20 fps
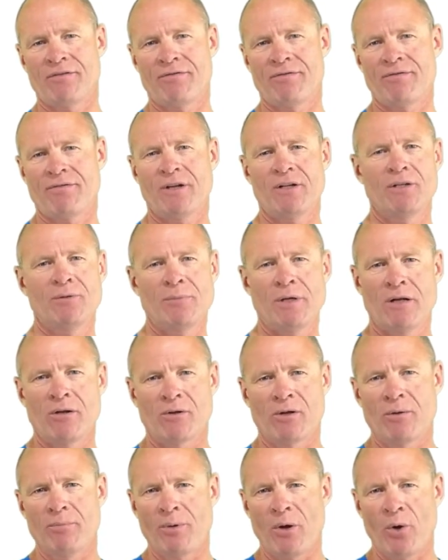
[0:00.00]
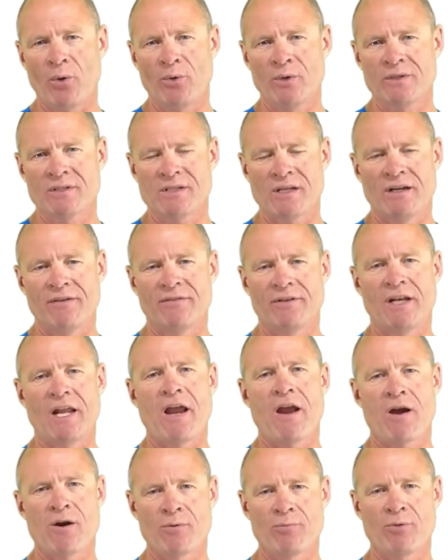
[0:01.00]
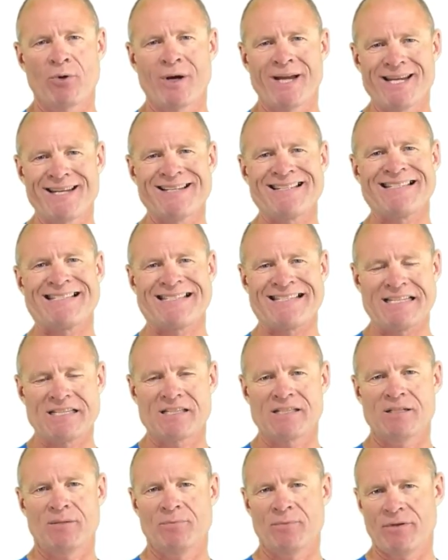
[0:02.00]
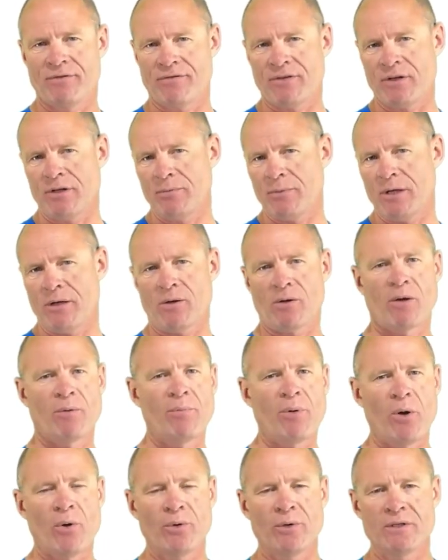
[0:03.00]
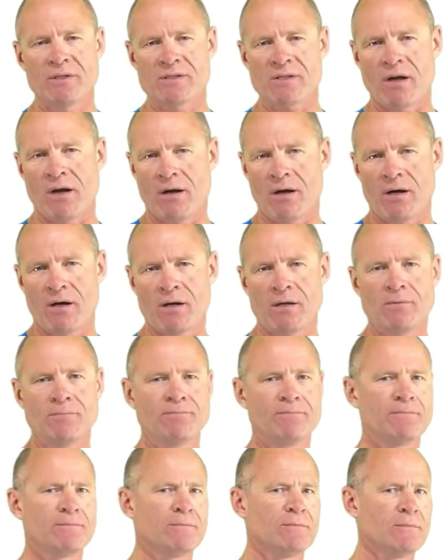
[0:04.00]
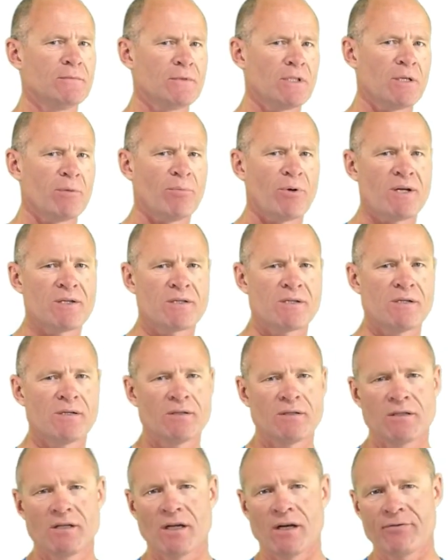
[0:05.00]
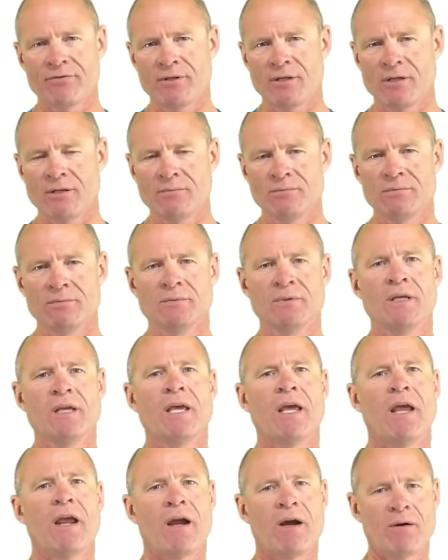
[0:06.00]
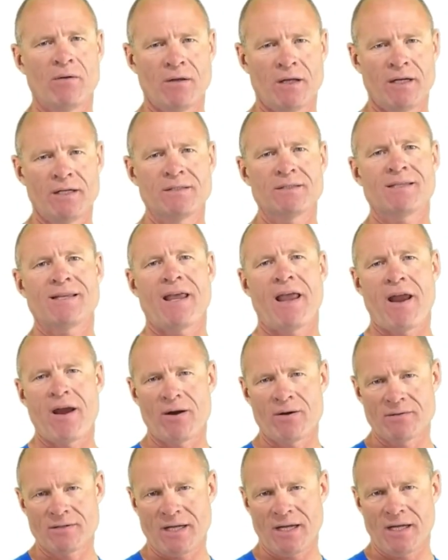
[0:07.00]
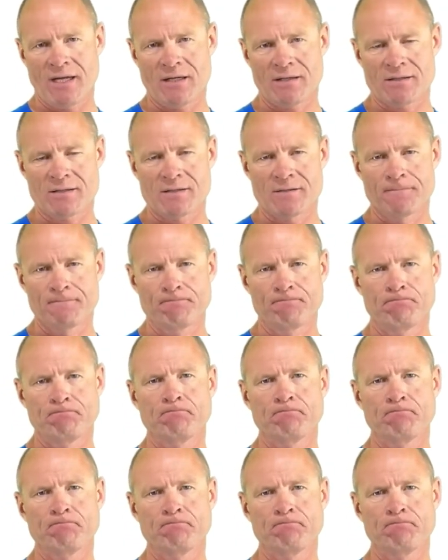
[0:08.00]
the fundamental components of an air brake system. The fundamental components are compressor, governor, air lines, air tanks,